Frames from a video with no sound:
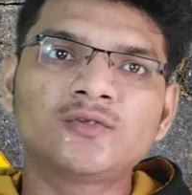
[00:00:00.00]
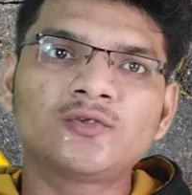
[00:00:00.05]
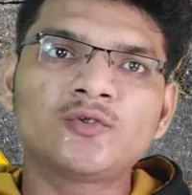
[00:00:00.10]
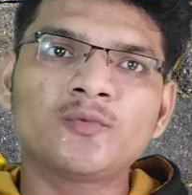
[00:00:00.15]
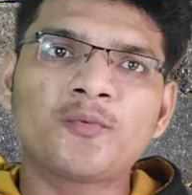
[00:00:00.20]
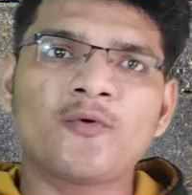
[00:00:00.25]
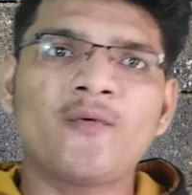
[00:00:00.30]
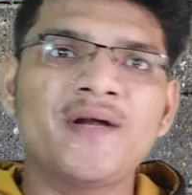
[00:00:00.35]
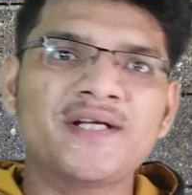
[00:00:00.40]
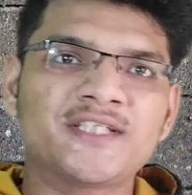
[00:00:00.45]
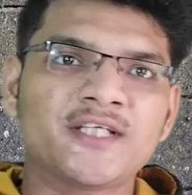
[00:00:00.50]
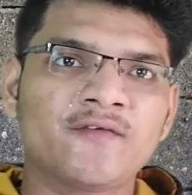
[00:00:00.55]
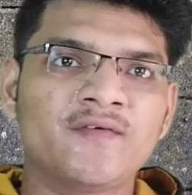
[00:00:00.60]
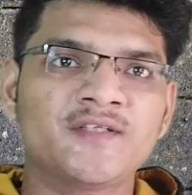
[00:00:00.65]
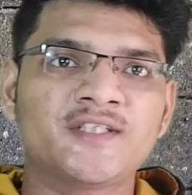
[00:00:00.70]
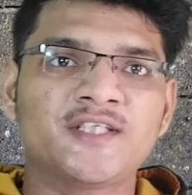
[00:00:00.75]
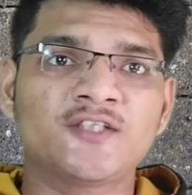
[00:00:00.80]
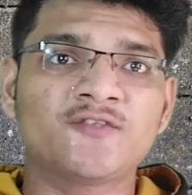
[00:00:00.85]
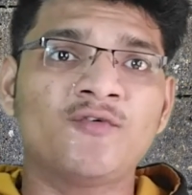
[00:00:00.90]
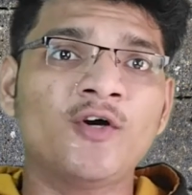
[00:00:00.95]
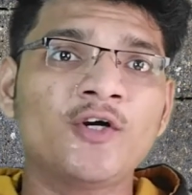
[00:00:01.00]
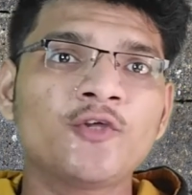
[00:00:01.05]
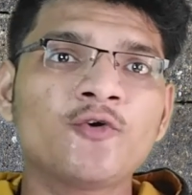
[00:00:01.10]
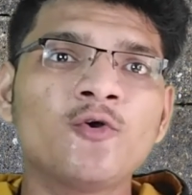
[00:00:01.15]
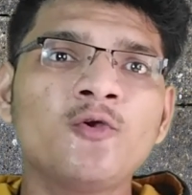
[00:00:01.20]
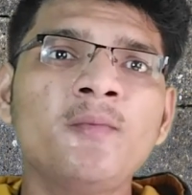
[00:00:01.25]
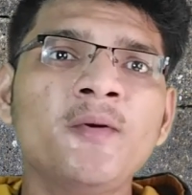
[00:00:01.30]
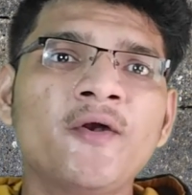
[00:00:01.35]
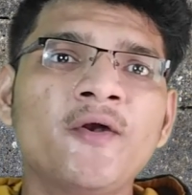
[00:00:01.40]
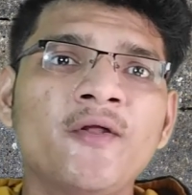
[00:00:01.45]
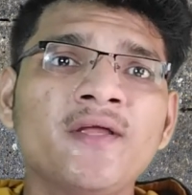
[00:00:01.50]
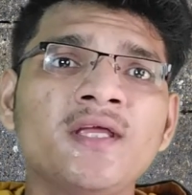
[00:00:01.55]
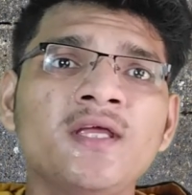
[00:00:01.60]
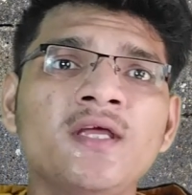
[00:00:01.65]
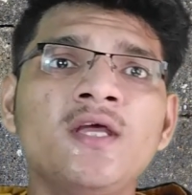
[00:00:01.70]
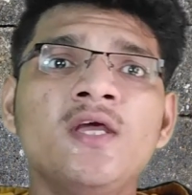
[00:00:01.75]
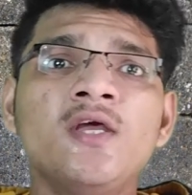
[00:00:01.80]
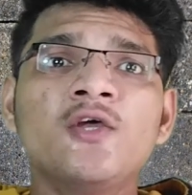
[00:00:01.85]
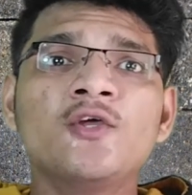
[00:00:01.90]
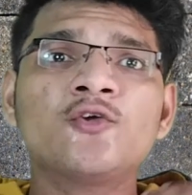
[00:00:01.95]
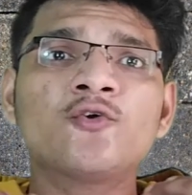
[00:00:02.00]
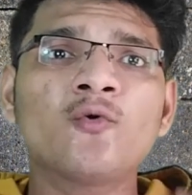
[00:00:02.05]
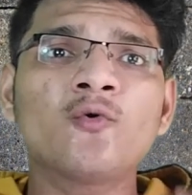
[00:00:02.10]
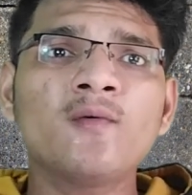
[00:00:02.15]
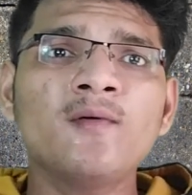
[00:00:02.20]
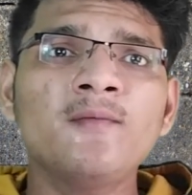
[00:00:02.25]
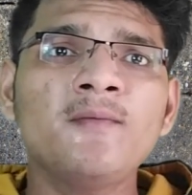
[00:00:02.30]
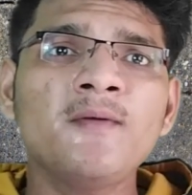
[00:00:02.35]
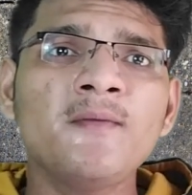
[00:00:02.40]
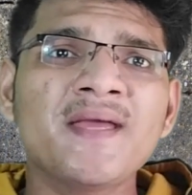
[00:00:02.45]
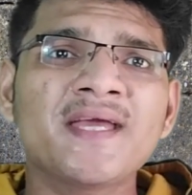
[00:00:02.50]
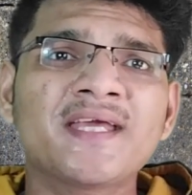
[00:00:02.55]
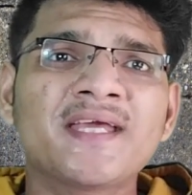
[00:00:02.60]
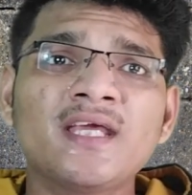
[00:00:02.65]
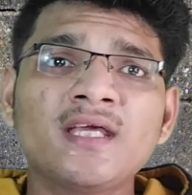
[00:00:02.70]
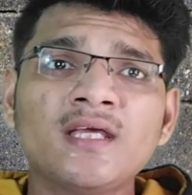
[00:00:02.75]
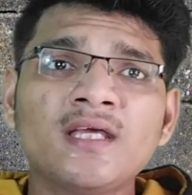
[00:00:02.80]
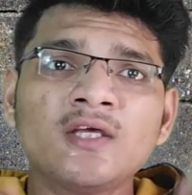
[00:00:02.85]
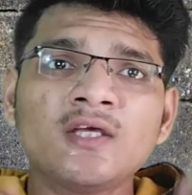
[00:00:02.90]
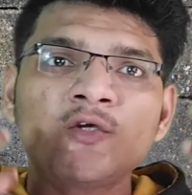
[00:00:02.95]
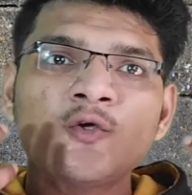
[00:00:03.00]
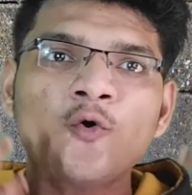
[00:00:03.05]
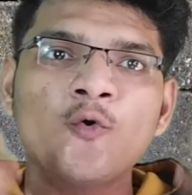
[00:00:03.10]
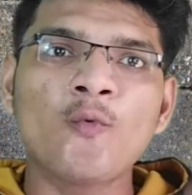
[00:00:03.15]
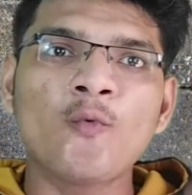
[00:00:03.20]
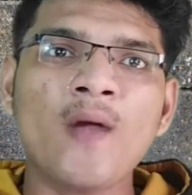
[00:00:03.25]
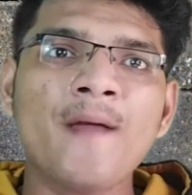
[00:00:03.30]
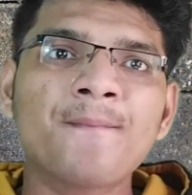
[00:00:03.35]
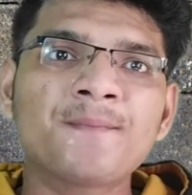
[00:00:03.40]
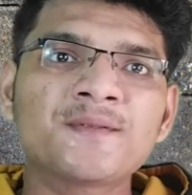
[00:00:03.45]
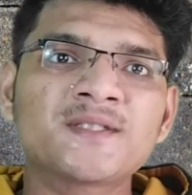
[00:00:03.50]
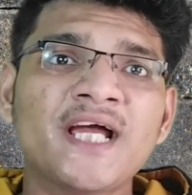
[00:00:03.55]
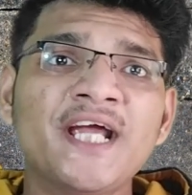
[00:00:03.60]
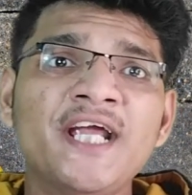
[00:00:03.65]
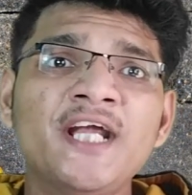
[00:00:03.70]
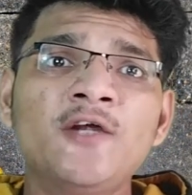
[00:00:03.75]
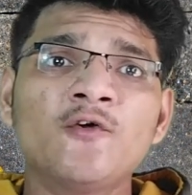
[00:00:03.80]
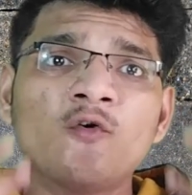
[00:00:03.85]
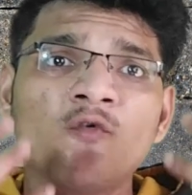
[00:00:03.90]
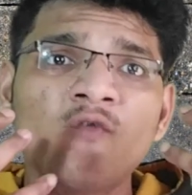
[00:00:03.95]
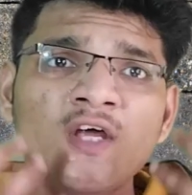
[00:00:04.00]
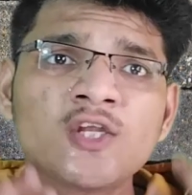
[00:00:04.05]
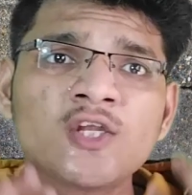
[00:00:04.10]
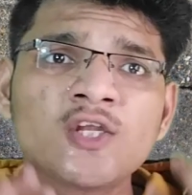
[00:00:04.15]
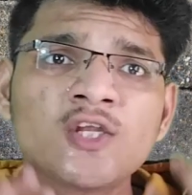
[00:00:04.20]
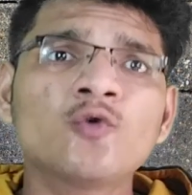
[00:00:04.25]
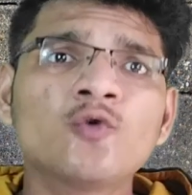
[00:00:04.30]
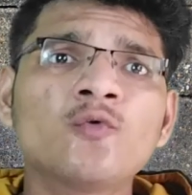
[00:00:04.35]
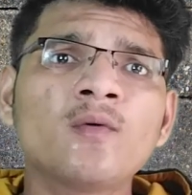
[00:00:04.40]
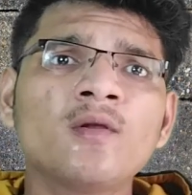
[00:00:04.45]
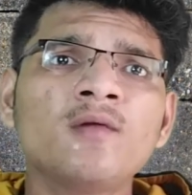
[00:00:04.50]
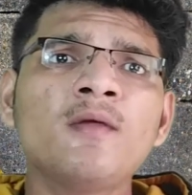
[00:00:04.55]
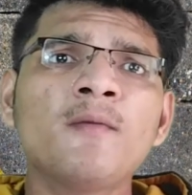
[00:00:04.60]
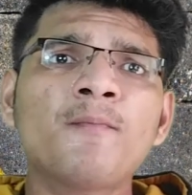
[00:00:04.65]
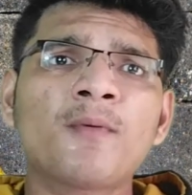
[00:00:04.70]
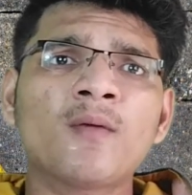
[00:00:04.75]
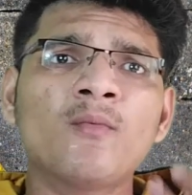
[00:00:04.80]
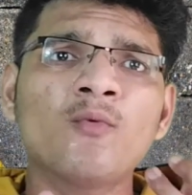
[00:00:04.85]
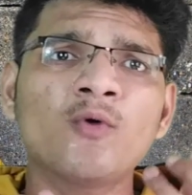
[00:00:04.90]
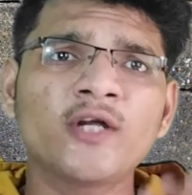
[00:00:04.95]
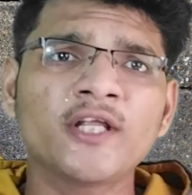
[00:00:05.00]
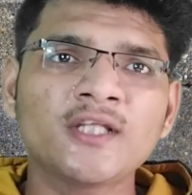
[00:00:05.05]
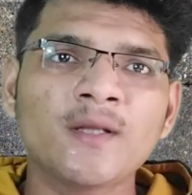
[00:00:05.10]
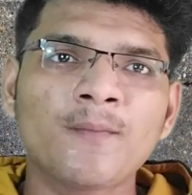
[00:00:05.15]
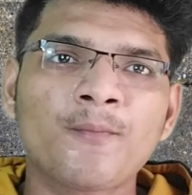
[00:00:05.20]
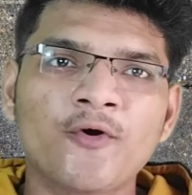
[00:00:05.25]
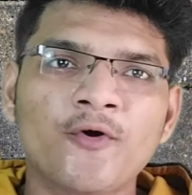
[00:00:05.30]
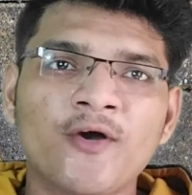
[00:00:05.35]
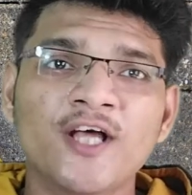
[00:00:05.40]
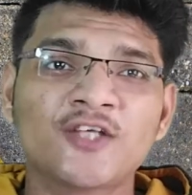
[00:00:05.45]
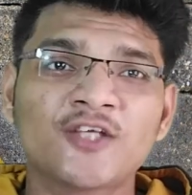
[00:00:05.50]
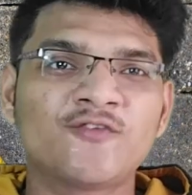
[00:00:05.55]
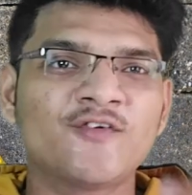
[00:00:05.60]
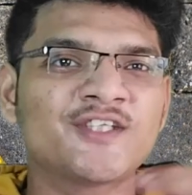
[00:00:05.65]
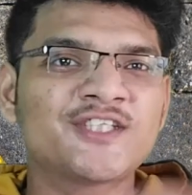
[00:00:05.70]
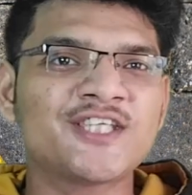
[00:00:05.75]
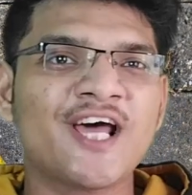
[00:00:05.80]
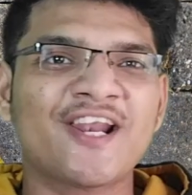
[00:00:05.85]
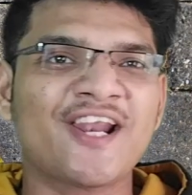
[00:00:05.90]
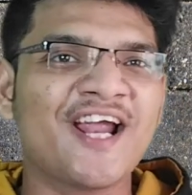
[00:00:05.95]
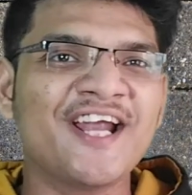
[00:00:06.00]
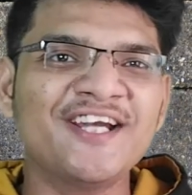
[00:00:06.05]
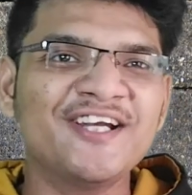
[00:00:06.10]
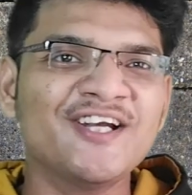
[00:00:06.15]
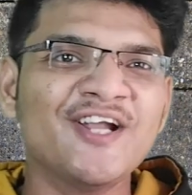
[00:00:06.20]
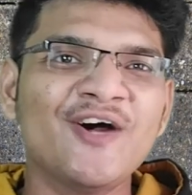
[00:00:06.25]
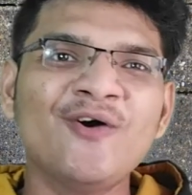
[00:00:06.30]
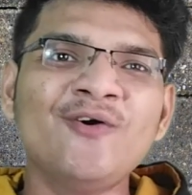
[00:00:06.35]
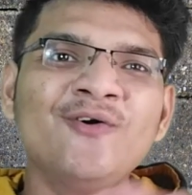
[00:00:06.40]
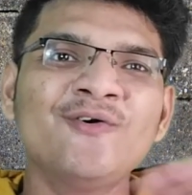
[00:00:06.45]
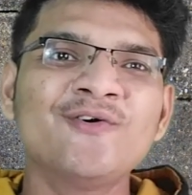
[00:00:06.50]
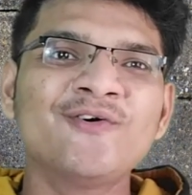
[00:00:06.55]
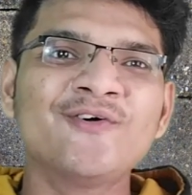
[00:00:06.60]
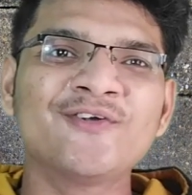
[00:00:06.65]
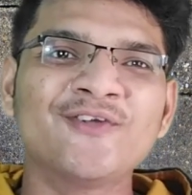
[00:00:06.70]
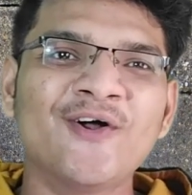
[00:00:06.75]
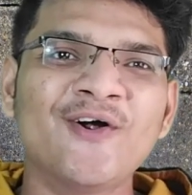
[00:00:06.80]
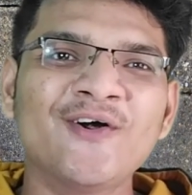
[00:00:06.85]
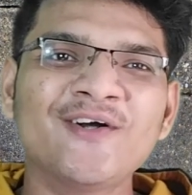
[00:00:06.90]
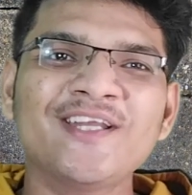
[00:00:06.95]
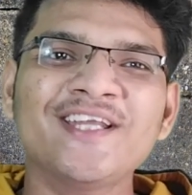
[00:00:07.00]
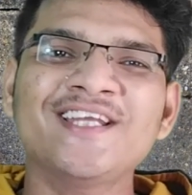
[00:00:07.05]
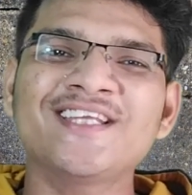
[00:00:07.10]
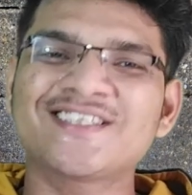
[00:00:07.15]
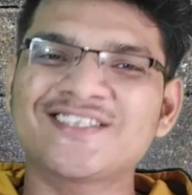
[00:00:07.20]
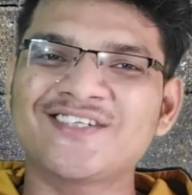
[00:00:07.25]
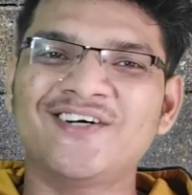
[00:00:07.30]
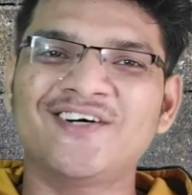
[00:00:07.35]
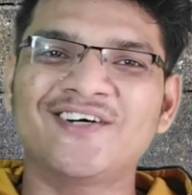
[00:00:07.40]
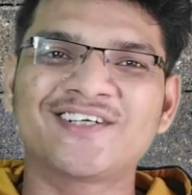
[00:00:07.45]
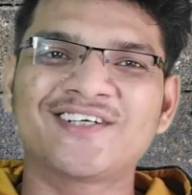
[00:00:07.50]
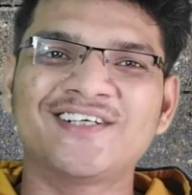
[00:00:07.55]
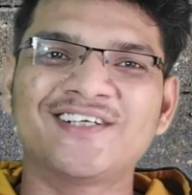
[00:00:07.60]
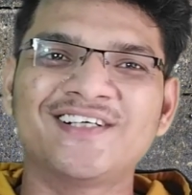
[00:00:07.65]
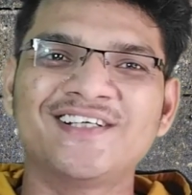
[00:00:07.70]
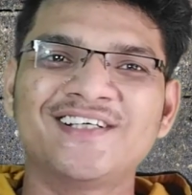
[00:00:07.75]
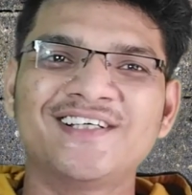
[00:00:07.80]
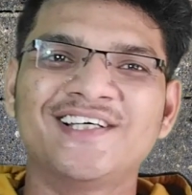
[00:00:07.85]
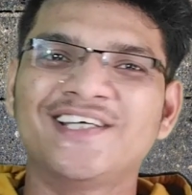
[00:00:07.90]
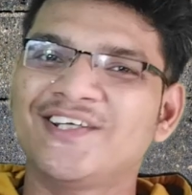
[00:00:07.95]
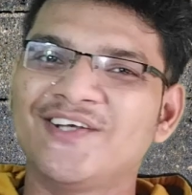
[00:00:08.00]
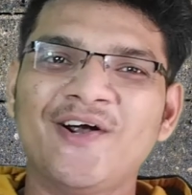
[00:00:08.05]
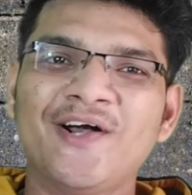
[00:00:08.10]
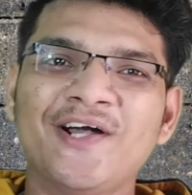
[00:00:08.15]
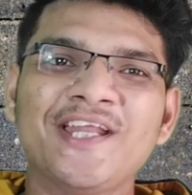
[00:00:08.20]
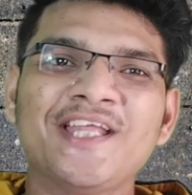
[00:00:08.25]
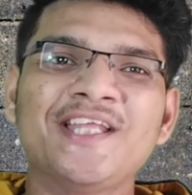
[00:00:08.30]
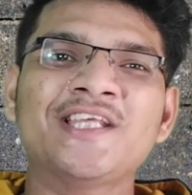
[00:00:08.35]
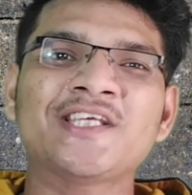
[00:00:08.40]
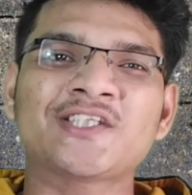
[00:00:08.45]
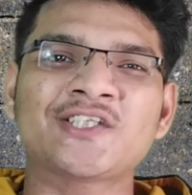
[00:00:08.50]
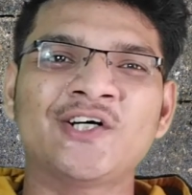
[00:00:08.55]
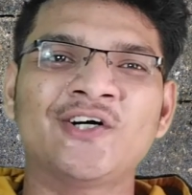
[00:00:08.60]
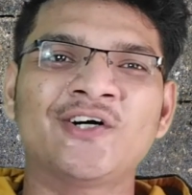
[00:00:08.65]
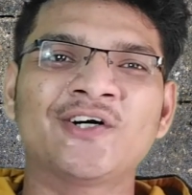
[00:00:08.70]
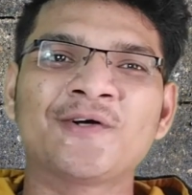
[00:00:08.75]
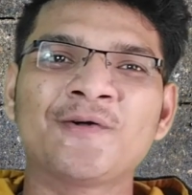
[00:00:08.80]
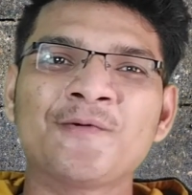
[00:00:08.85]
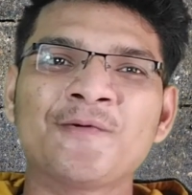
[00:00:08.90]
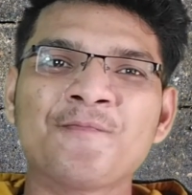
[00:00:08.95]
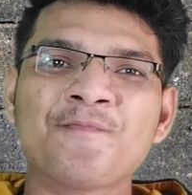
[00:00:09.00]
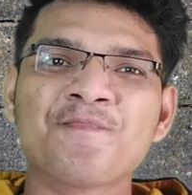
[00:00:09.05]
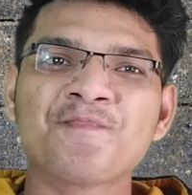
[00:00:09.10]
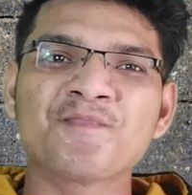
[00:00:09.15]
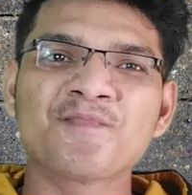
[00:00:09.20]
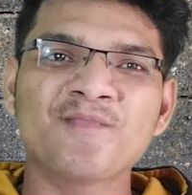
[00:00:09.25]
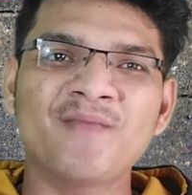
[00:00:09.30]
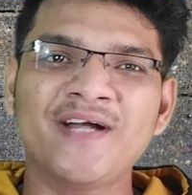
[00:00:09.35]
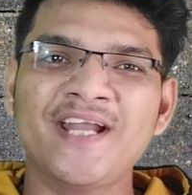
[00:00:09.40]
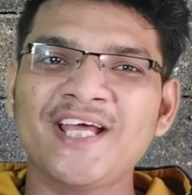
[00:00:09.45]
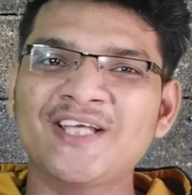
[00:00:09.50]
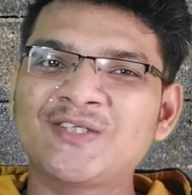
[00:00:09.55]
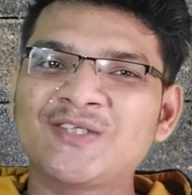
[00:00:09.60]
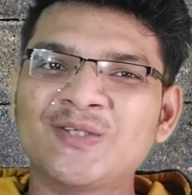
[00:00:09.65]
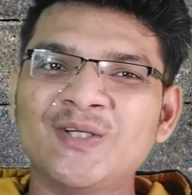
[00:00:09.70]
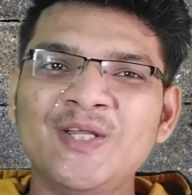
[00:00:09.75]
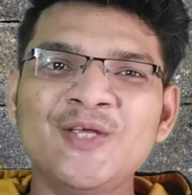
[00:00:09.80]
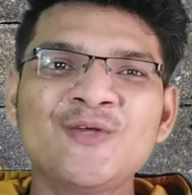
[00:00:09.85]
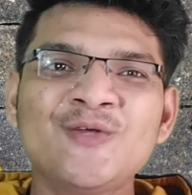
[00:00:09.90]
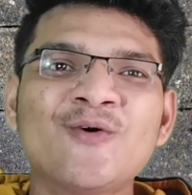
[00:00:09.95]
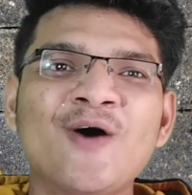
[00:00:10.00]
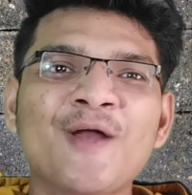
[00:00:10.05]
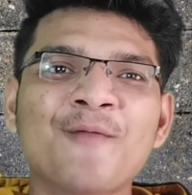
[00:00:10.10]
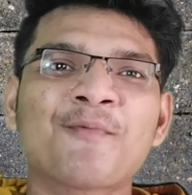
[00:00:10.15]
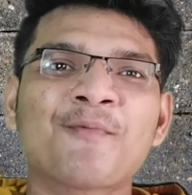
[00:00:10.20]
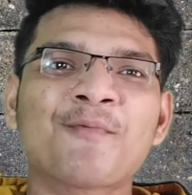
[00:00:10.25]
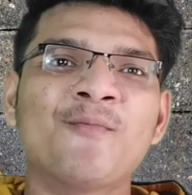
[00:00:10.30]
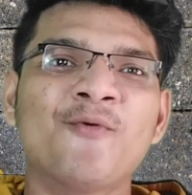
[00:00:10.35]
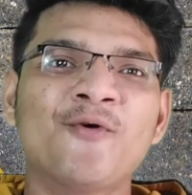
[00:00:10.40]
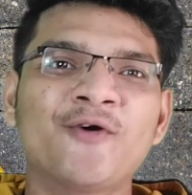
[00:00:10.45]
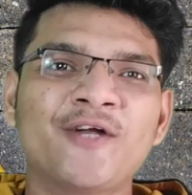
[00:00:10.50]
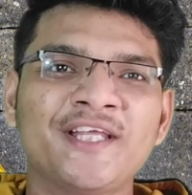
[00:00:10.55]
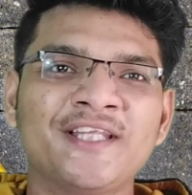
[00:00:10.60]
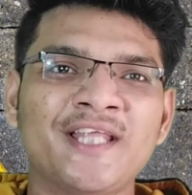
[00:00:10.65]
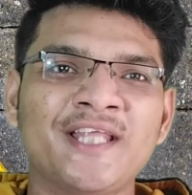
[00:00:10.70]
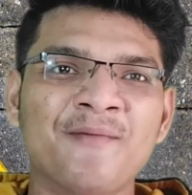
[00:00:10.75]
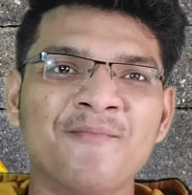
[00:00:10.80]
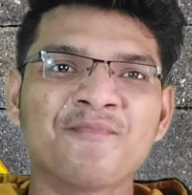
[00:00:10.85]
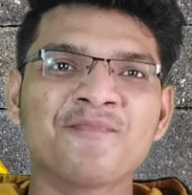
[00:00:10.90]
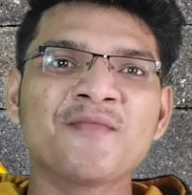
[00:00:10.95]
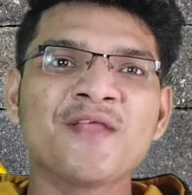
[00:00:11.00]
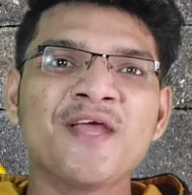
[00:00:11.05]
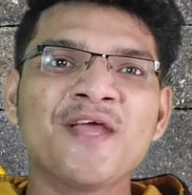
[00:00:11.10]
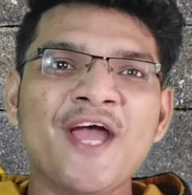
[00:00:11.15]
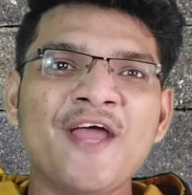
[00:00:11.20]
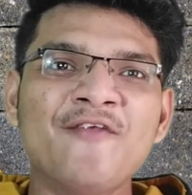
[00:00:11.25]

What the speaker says: to provide services. What you will be doing, you will be making your website where you will be promoting the products which are right now not in stock, but actually you are promoting them.